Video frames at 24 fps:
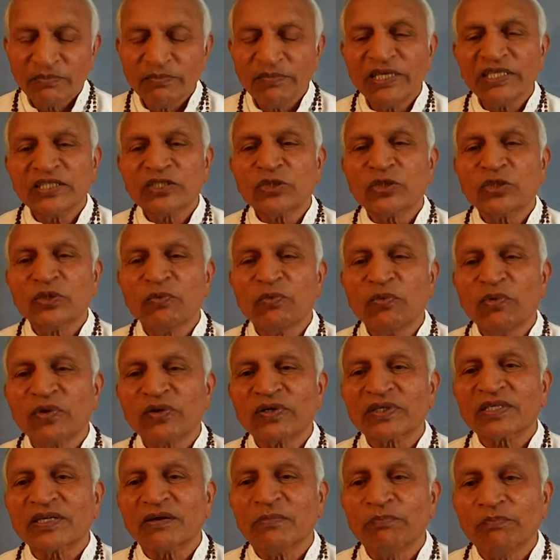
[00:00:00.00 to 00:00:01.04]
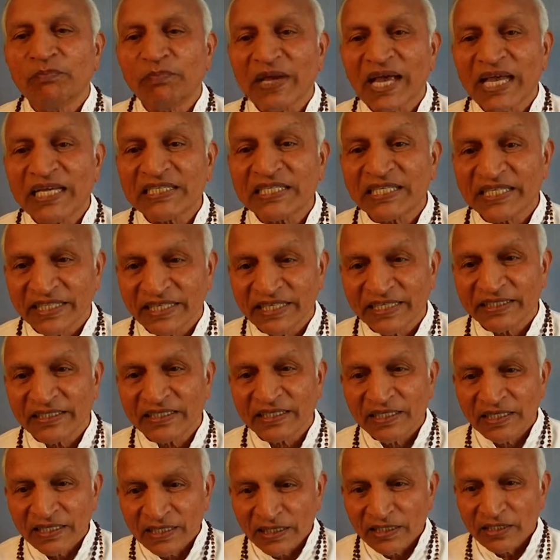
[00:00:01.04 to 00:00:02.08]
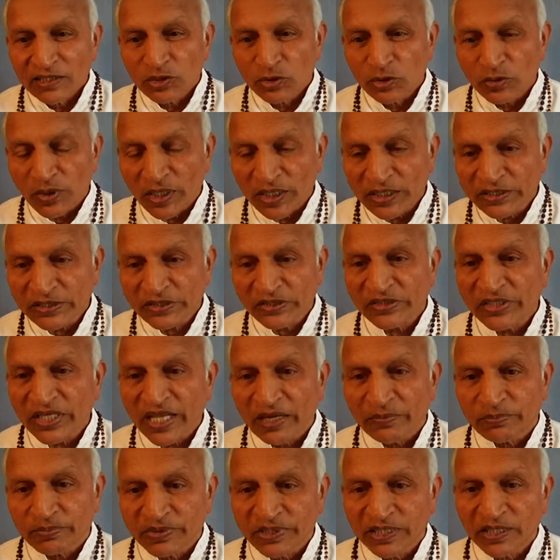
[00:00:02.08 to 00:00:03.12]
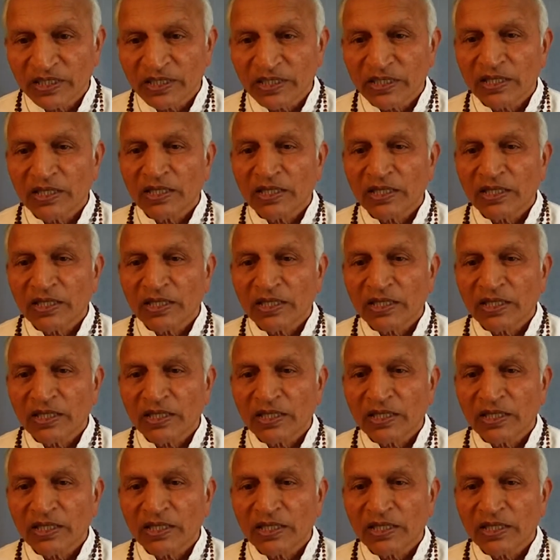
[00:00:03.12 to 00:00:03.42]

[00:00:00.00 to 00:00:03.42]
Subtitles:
makes you more compassionate to accept